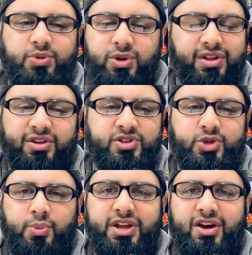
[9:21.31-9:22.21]
We know that there are
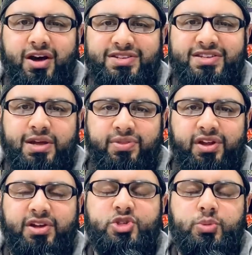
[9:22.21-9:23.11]
so many causes out
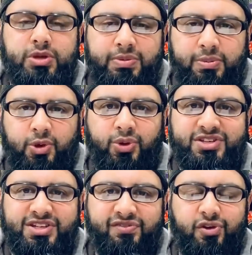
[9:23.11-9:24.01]
there and so many people who are
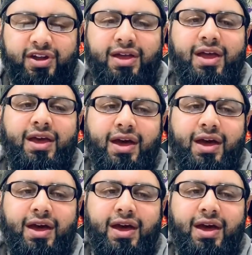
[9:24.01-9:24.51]
suffering,